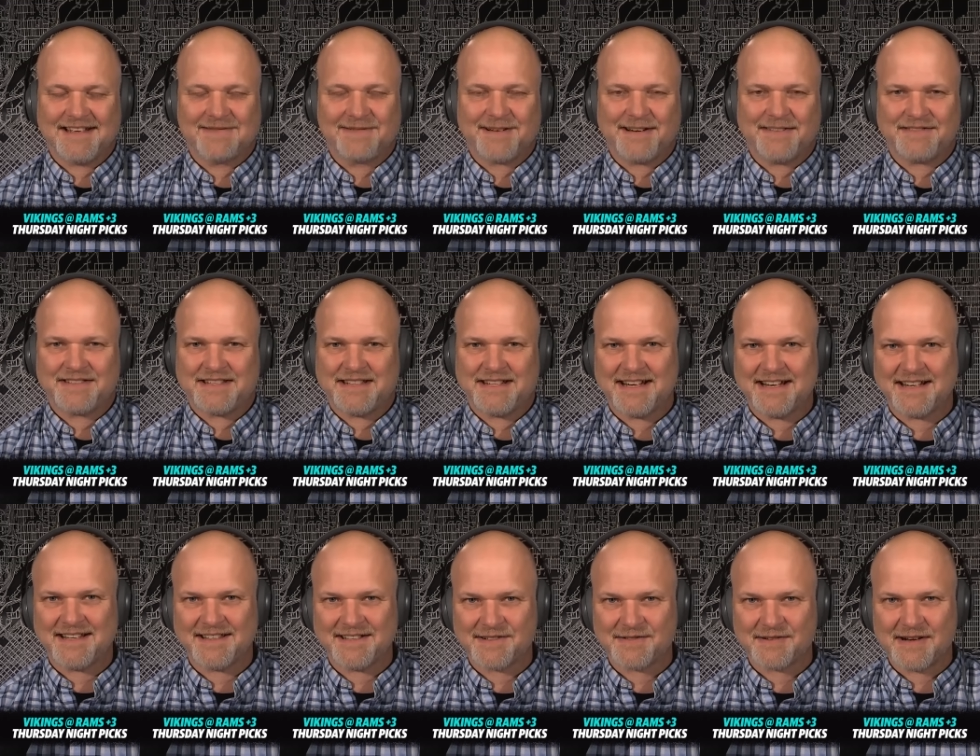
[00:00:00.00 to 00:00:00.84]
what I've seen out of
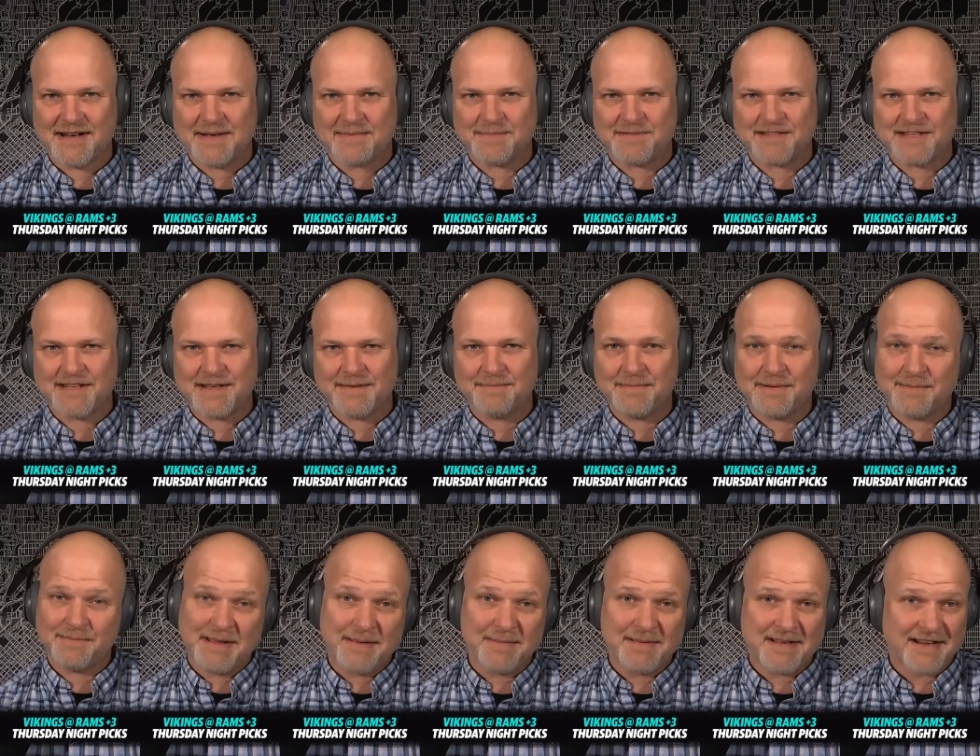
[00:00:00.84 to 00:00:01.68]
this Rams team. But
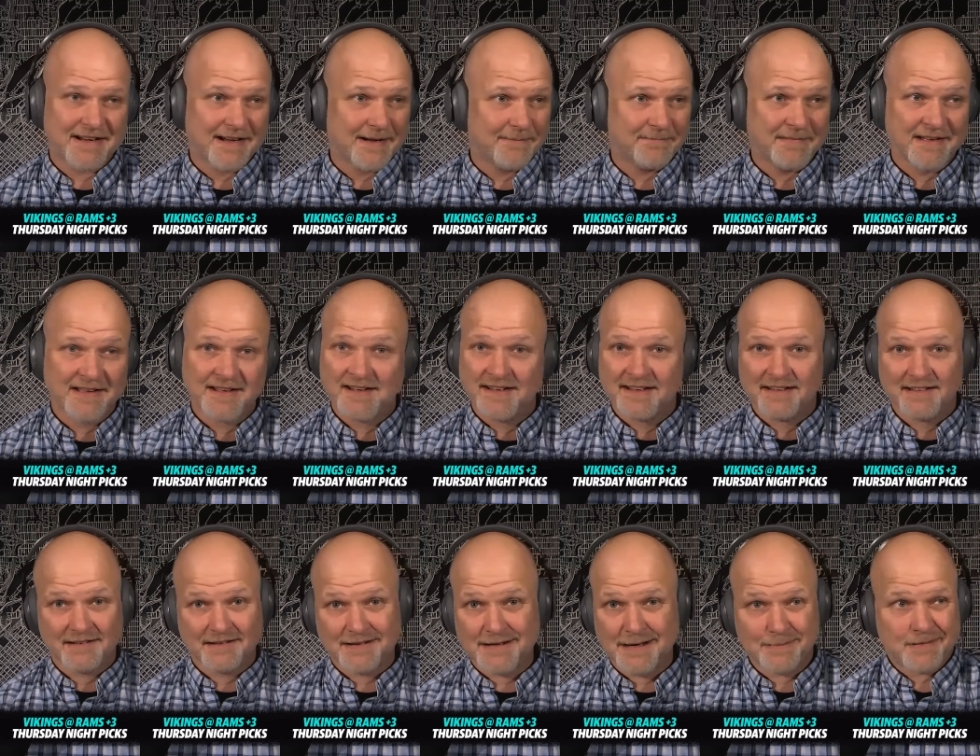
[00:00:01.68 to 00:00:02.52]
maybe Kupp, look,
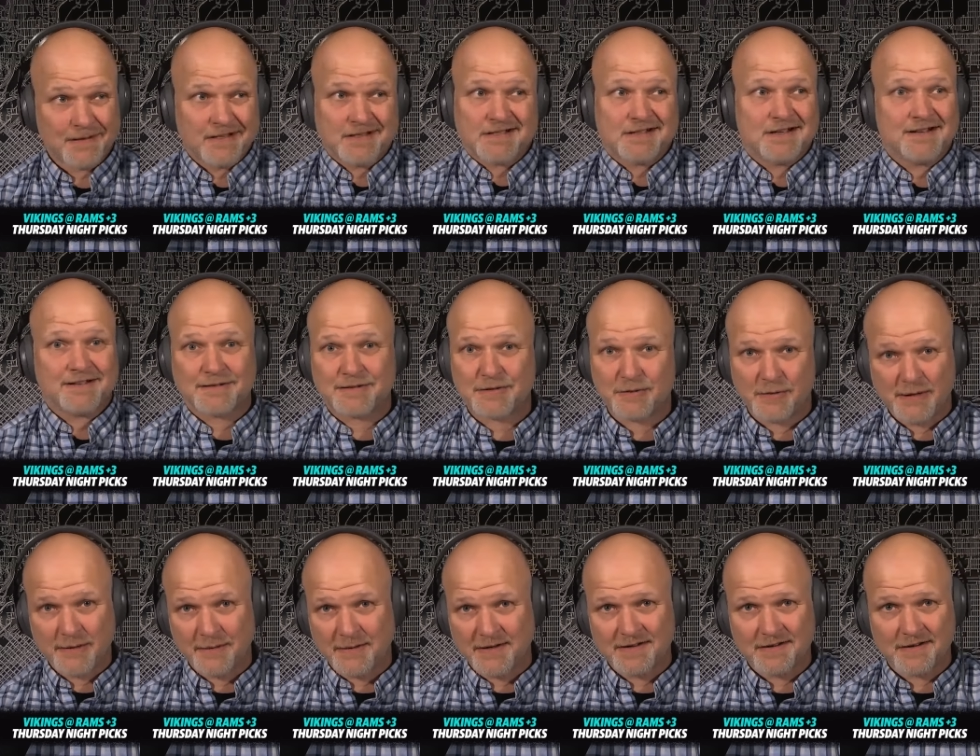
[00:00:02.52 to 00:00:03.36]
Kupp gets another
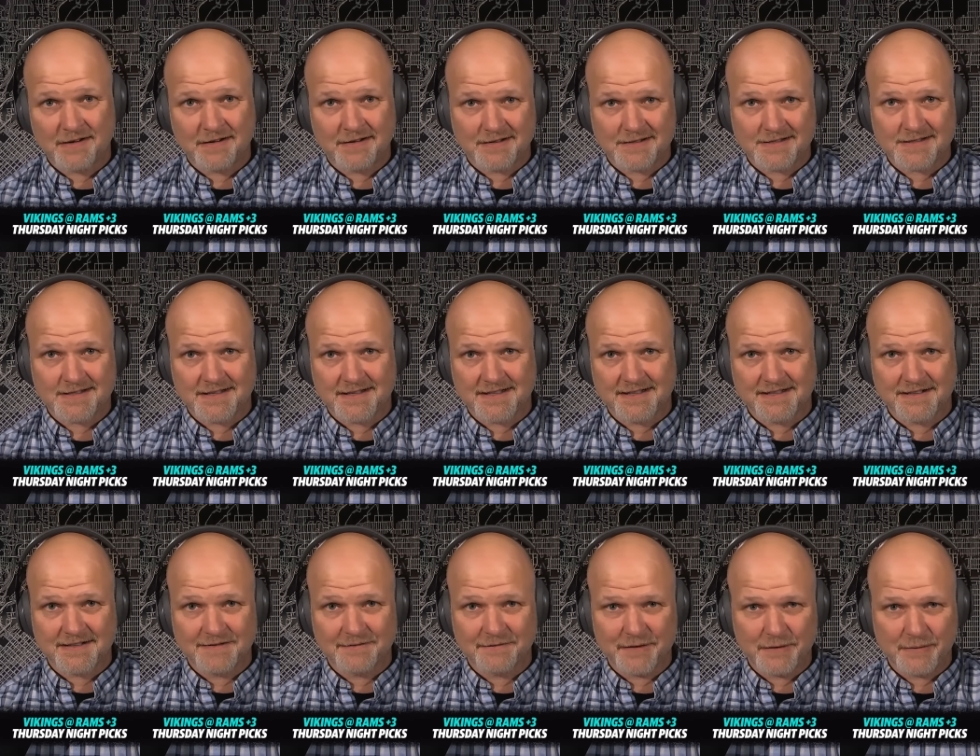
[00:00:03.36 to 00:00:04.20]
twenty-one targets like he did a
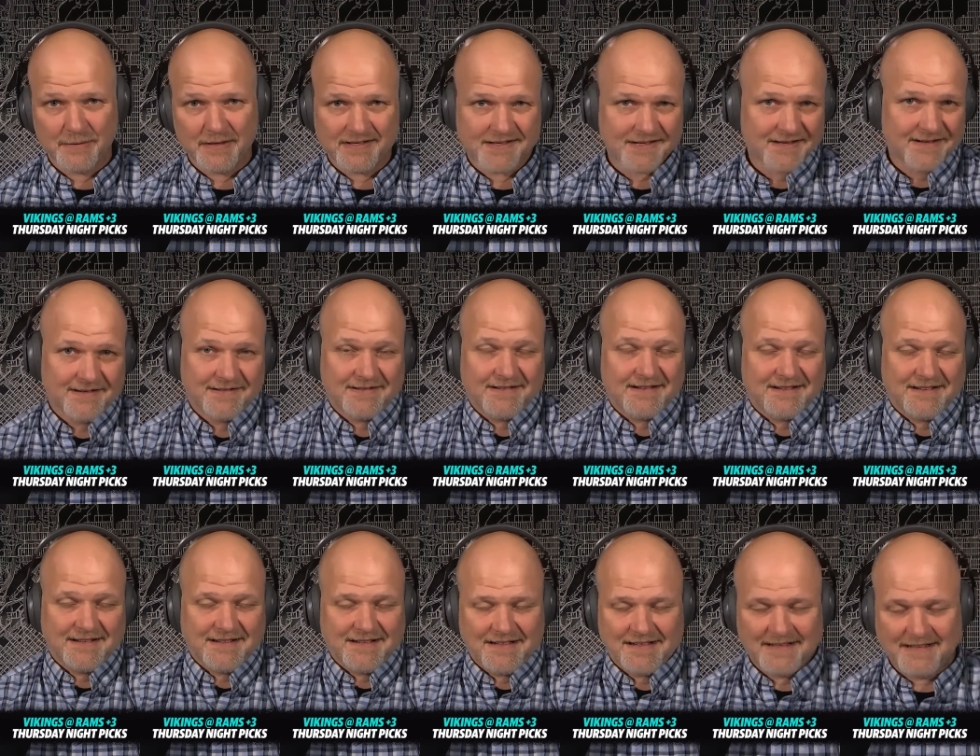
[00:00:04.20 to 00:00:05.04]
few weeks ago. Uh,
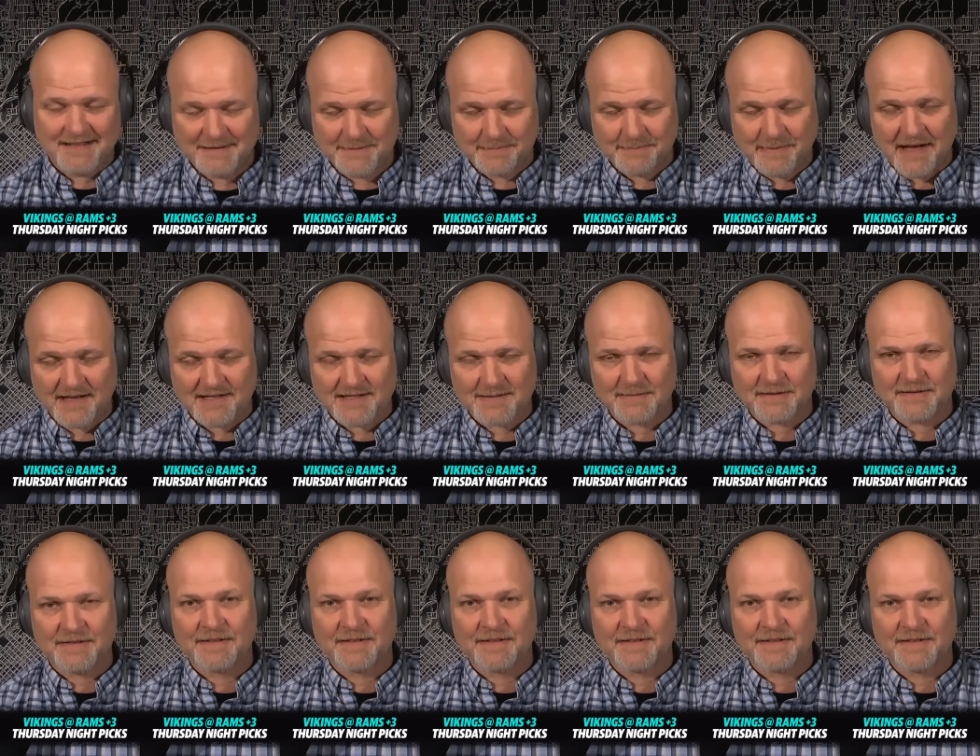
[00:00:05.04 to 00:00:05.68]
it's possible.